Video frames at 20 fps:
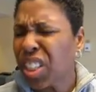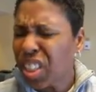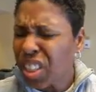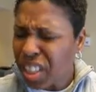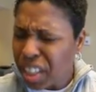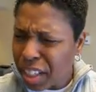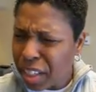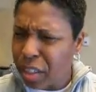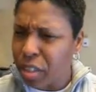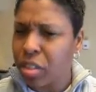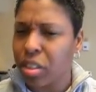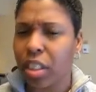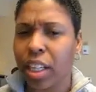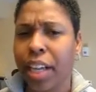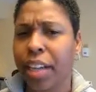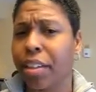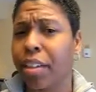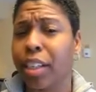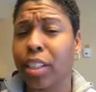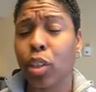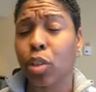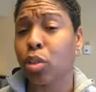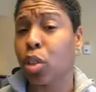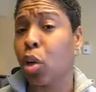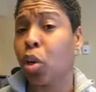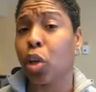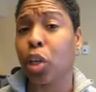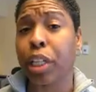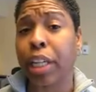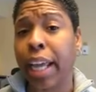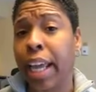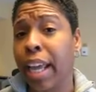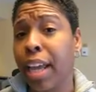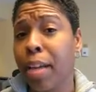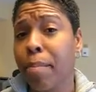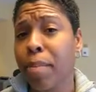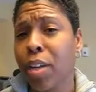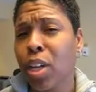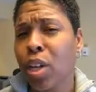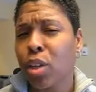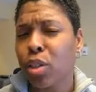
Years later, I don't know her name,